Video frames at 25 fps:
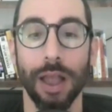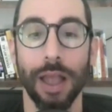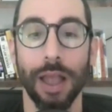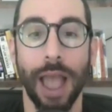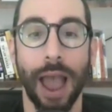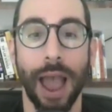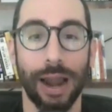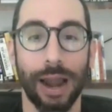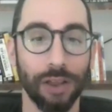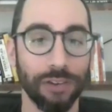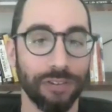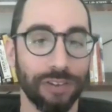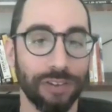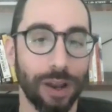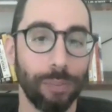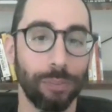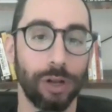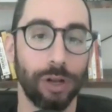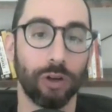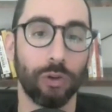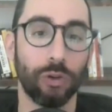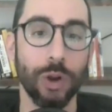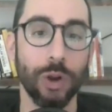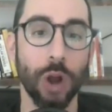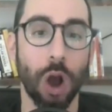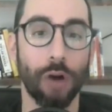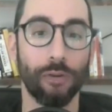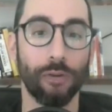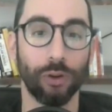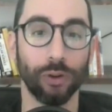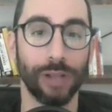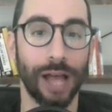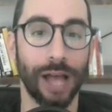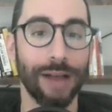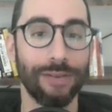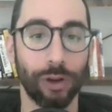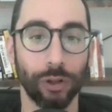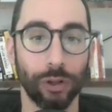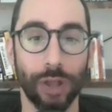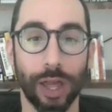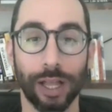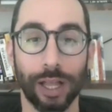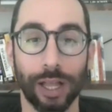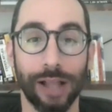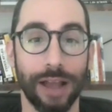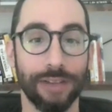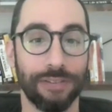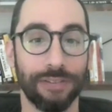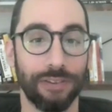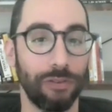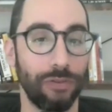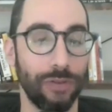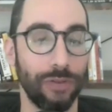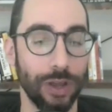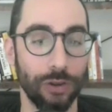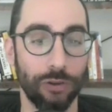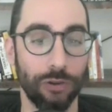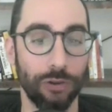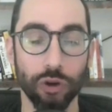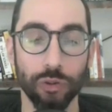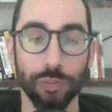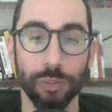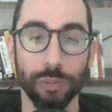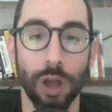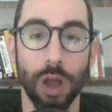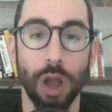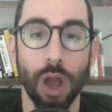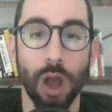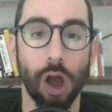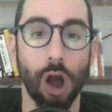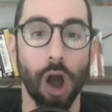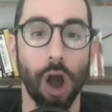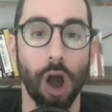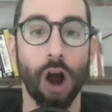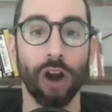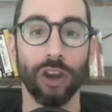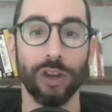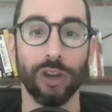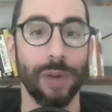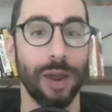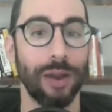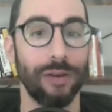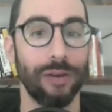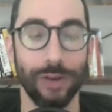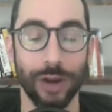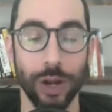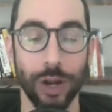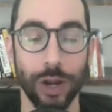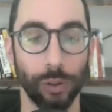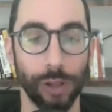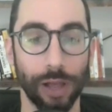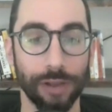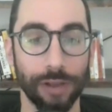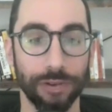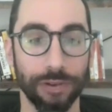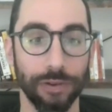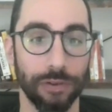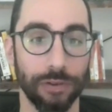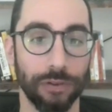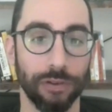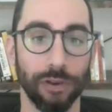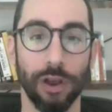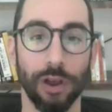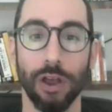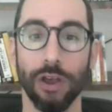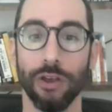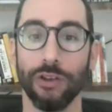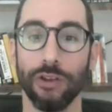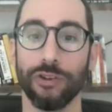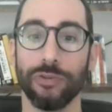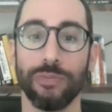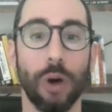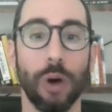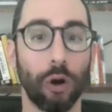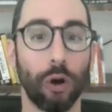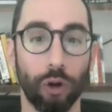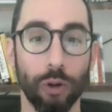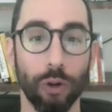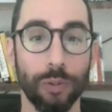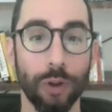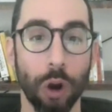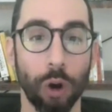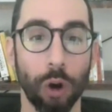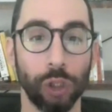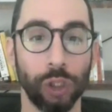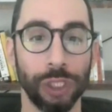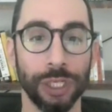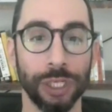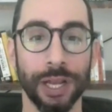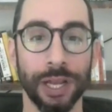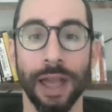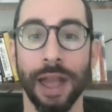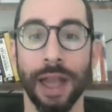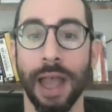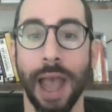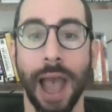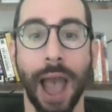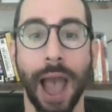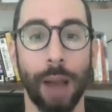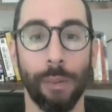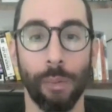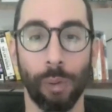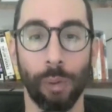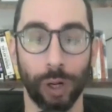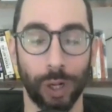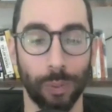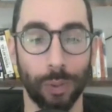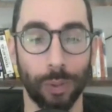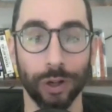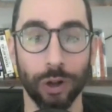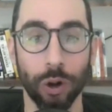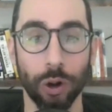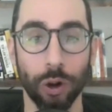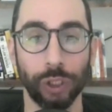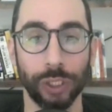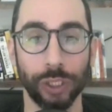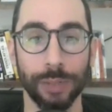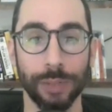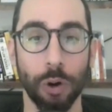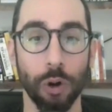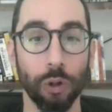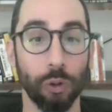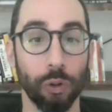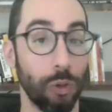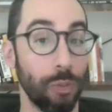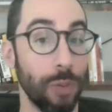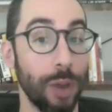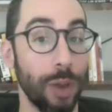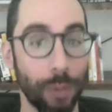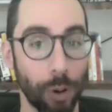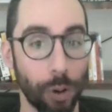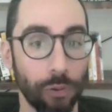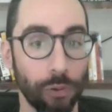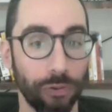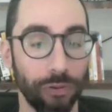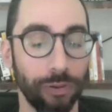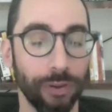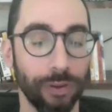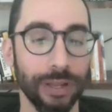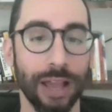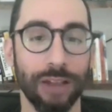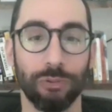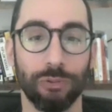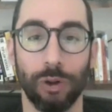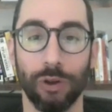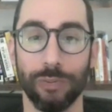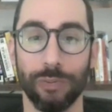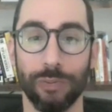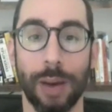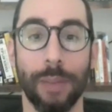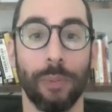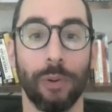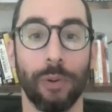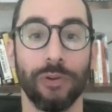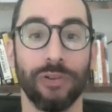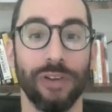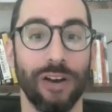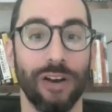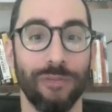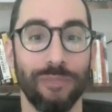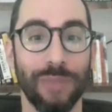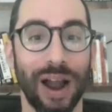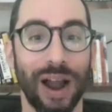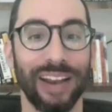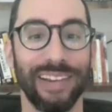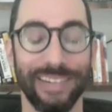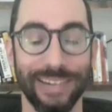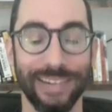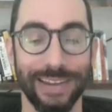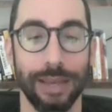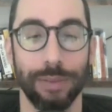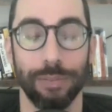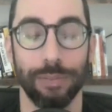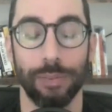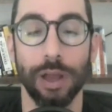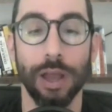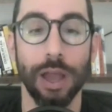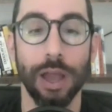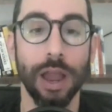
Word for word: At LSAT Unplugged, we offer live online classes via Zoom, on demand video lessons, small group coaching, and one on one coaching, both with me personally, as well as members of my team.